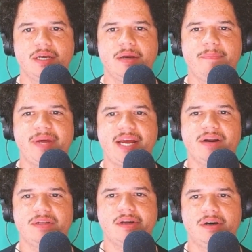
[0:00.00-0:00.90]
But
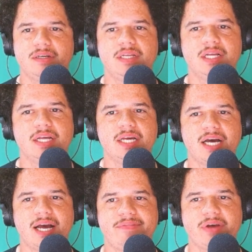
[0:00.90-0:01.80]
ere long,
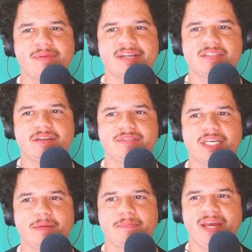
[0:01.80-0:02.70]
I felt myself
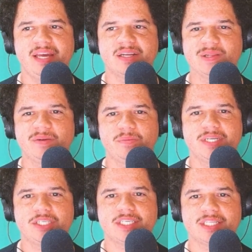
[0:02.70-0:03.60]
getting pale and
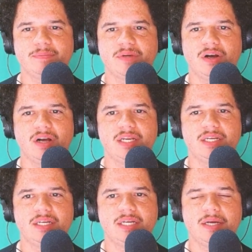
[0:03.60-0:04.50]
wished them gone.
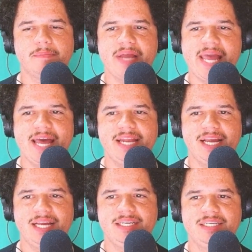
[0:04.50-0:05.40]
My head
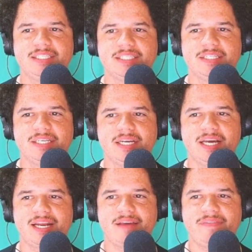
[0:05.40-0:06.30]
ached,
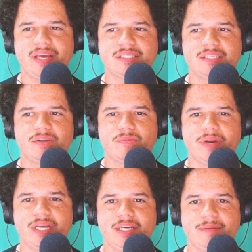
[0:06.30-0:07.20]
and I fancied a
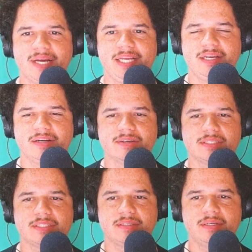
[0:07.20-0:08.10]
ringing in my
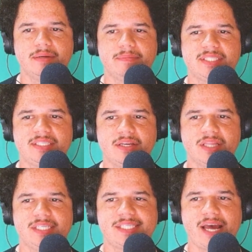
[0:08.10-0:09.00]
ears. But still
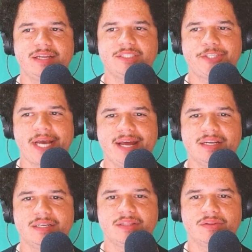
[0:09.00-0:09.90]
they sat and
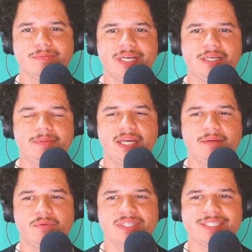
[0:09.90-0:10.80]
chatted. The ringing
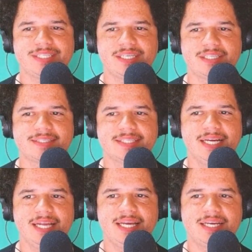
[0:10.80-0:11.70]
became more distinct.
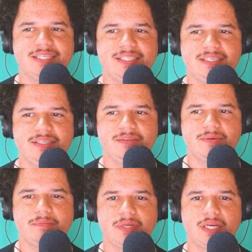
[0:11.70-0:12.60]
It continued
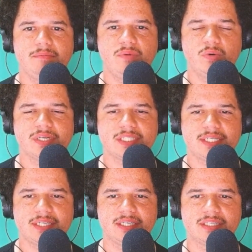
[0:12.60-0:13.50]
and became more
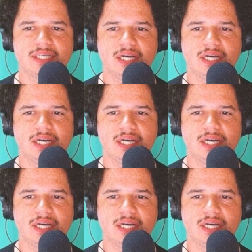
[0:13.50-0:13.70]
distinct.